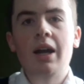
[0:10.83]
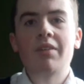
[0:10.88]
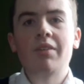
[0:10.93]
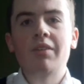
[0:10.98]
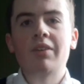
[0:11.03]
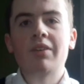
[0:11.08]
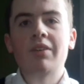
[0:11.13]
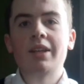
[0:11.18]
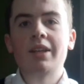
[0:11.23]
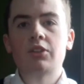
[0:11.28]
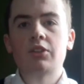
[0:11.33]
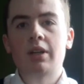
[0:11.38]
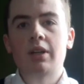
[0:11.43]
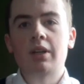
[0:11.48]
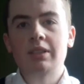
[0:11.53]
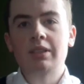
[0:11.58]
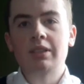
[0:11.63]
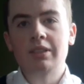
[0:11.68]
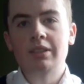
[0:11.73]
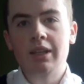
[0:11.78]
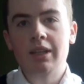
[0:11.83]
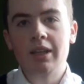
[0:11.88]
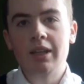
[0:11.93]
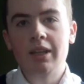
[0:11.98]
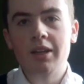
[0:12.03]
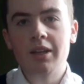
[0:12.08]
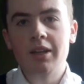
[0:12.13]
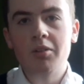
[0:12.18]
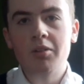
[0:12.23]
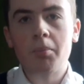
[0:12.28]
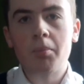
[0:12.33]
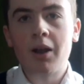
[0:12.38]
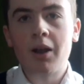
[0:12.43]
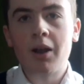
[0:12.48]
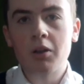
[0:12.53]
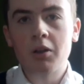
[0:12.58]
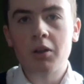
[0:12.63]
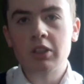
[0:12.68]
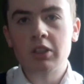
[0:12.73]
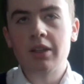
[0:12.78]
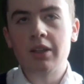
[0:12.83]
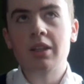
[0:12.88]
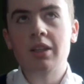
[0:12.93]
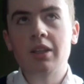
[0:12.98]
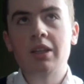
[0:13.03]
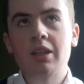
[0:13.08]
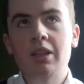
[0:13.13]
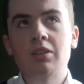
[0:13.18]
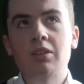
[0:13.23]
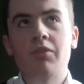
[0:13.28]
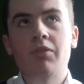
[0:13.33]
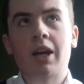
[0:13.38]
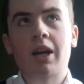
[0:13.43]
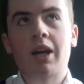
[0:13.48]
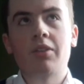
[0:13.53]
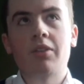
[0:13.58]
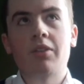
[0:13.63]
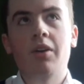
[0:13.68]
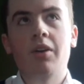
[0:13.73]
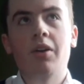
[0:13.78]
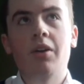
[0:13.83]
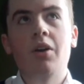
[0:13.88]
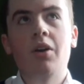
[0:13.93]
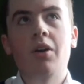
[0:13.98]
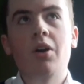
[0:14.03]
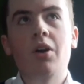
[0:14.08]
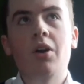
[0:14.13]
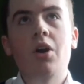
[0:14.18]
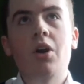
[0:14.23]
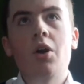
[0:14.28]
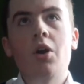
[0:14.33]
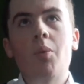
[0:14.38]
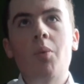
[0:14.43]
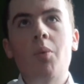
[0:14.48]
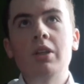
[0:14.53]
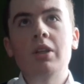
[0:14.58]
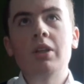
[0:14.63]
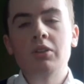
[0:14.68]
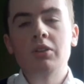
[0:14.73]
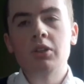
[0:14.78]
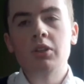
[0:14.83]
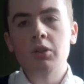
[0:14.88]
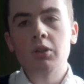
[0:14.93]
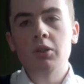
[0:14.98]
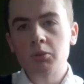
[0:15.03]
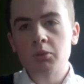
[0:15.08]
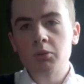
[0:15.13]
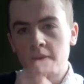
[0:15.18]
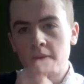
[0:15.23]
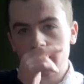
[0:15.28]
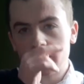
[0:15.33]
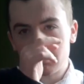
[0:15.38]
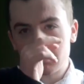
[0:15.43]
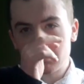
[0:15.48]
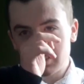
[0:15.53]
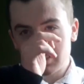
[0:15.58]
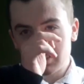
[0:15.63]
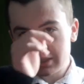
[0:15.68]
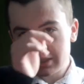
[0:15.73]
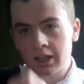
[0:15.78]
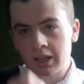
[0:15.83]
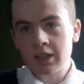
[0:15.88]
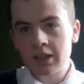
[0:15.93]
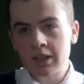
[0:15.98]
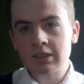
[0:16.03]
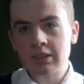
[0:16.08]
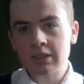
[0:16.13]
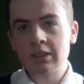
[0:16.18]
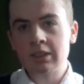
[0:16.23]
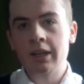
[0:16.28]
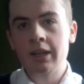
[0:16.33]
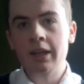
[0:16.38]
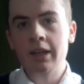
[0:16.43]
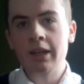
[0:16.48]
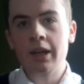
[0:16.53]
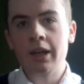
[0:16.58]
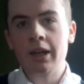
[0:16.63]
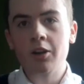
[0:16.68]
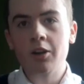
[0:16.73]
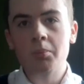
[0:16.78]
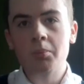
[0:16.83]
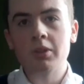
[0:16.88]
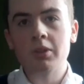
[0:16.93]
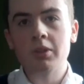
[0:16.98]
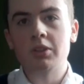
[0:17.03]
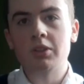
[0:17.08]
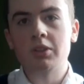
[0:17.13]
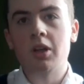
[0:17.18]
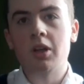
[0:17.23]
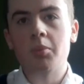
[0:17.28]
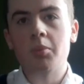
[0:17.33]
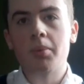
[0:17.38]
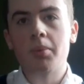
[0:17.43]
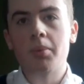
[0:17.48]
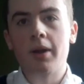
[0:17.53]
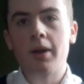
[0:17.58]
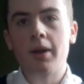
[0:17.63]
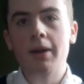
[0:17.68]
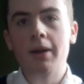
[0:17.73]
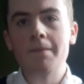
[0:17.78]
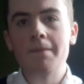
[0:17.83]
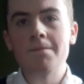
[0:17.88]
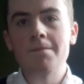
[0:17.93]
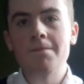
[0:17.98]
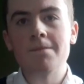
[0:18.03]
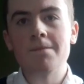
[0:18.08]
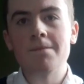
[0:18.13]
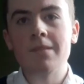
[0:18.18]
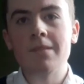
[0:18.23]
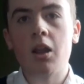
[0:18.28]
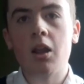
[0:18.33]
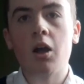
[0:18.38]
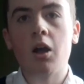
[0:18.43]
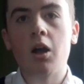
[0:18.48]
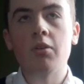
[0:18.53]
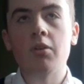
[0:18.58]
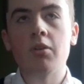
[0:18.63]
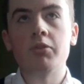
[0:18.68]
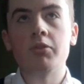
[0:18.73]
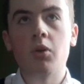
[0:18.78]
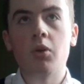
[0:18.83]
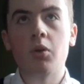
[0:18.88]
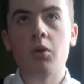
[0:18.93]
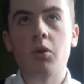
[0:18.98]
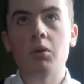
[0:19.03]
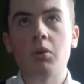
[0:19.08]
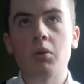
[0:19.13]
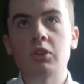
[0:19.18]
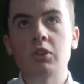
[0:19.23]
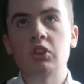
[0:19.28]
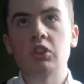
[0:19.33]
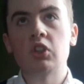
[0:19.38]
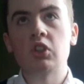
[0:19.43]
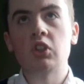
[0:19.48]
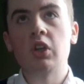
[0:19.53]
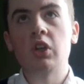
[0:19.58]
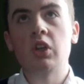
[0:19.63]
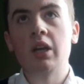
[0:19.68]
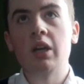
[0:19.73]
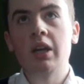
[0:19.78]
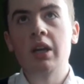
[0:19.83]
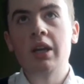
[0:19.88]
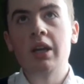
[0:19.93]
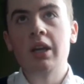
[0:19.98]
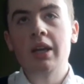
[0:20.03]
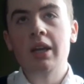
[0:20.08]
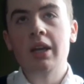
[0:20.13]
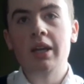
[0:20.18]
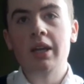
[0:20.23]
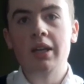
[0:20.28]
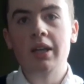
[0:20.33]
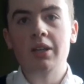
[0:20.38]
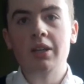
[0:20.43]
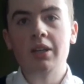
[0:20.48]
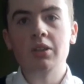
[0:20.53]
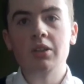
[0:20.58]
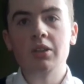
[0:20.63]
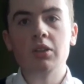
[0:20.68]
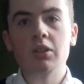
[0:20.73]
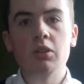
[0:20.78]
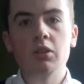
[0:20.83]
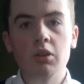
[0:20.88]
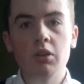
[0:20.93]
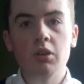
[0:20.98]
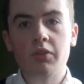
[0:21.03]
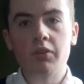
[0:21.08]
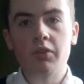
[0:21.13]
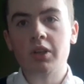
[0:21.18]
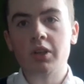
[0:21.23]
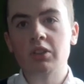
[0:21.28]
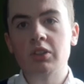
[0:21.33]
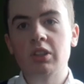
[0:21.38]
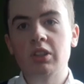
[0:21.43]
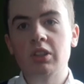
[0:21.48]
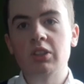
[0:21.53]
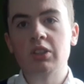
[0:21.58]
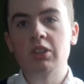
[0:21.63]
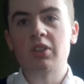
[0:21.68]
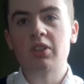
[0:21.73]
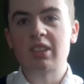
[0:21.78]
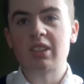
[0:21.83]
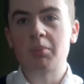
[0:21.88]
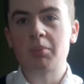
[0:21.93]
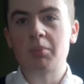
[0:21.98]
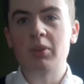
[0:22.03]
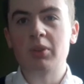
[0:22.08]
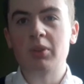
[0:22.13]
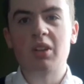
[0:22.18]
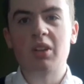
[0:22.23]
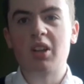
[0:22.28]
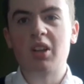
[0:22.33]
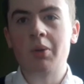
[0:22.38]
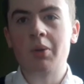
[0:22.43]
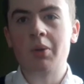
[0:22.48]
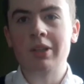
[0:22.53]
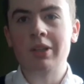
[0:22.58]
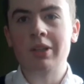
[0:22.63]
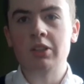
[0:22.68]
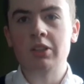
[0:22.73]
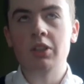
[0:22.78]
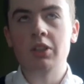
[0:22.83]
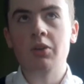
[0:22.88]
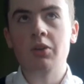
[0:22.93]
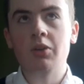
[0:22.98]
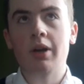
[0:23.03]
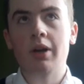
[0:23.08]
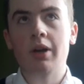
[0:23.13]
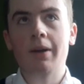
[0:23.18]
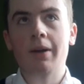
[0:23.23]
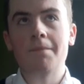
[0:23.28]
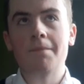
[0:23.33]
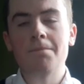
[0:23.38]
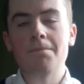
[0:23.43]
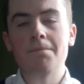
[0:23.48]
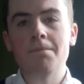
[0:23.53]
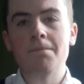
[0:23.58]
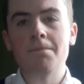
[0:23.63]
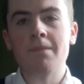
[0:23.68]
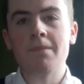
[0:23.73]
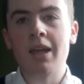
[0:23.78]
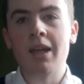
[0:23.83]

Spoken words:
have an interest in biology, and there's the fact that when you choose one of the three sciences, it opens up a lot of doors in universities. For example, you can go into